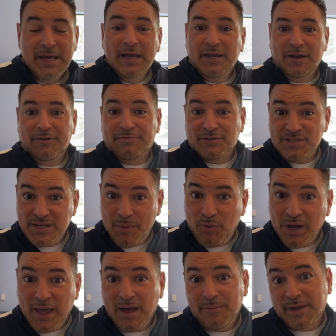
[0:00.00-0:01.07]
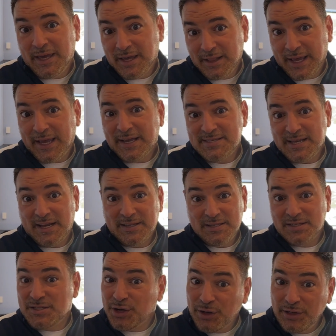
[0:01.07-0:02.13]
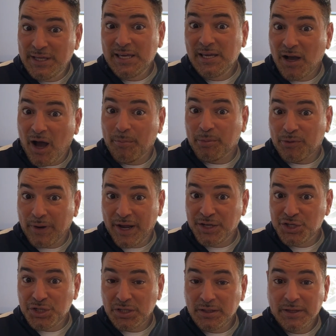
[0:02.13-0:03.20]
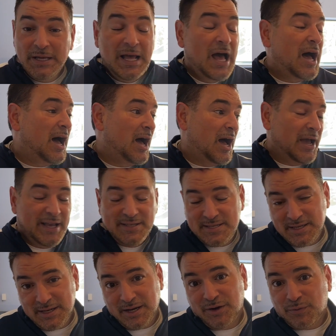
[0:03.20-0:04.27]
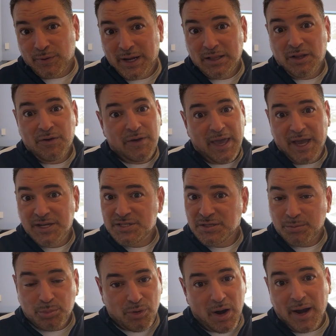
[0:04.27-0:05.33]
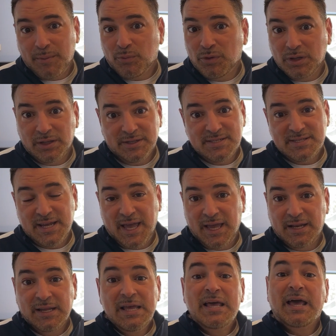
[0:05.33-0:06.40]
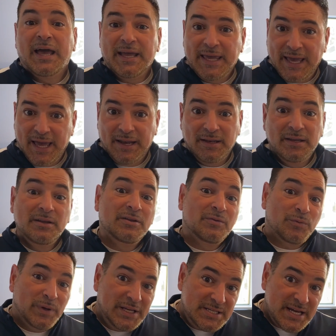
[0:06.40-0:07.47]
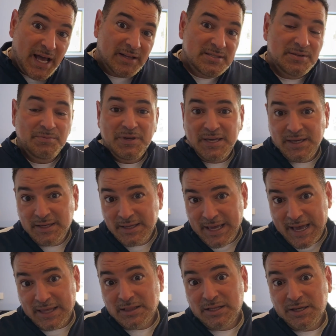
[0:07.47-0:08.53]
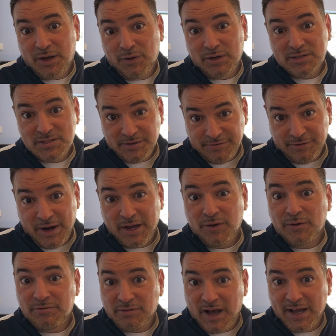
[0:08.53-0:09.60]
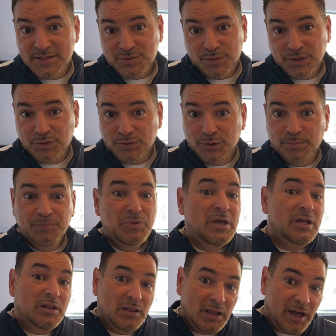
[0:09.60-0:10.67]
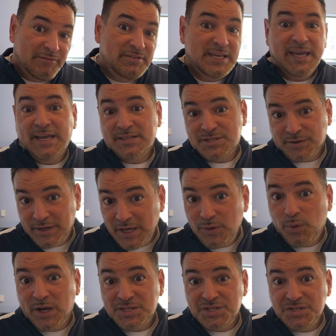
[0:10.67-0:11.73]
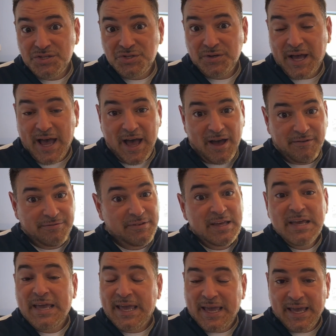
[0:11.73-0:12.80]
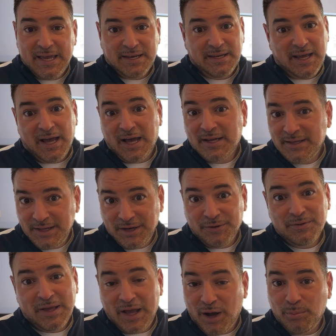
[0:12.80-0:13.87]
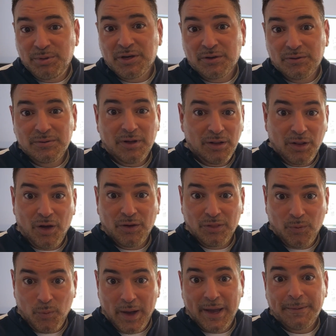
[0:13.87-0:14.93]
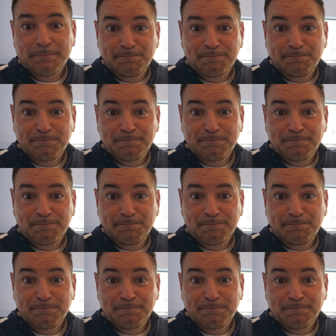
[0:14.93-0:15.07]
You know, for someone coming in, like I said, it's a turnkey operation. Uh, it's in a great location, prime real estate. Again, reach out to me, Ed Leone at Franco Advisory Group. Love to answer any questions you have and, uh, you know, help you along the way.